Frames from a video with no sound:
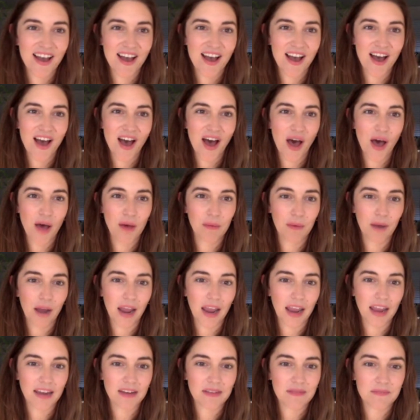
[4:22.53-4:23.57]
All right,
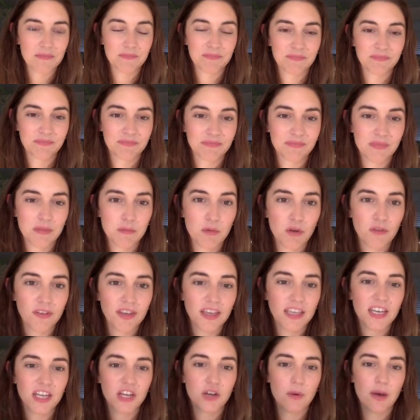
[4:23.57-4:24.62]
moving into
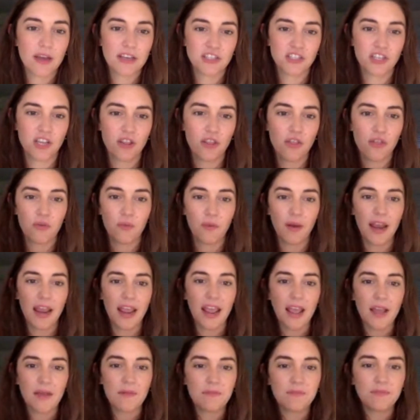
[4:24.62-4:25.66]
question
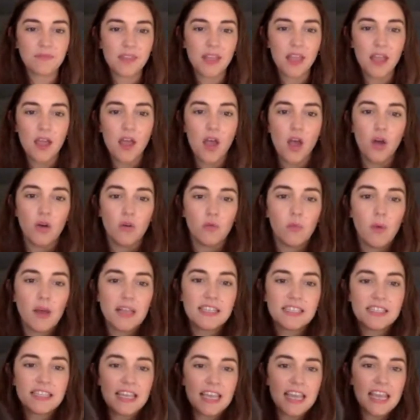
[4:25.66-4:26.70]
three. What's
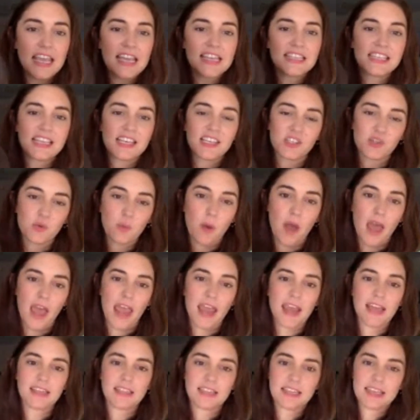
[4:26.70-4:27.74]
the easiest way
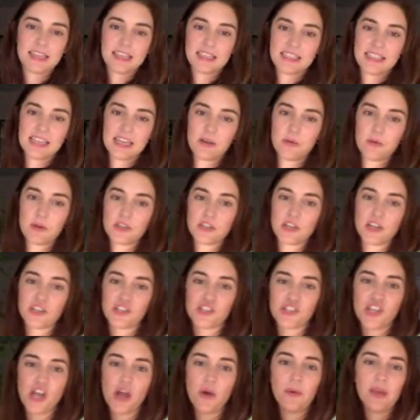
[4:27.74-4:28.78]
to distinguish a
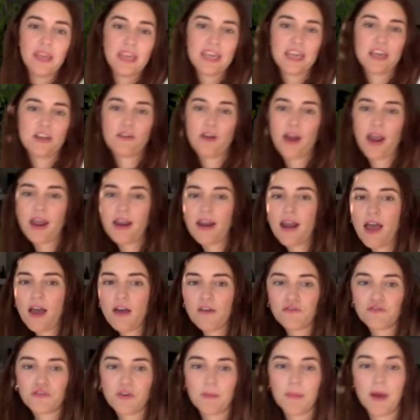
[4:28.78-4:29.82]
snowy egret
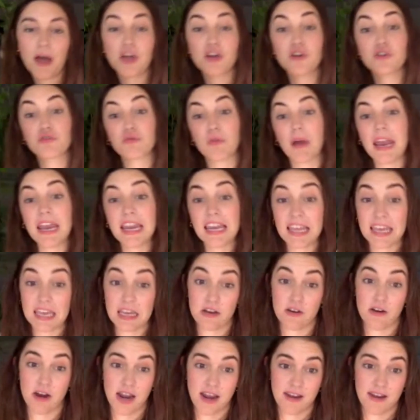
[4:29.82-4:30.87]
from a great egret?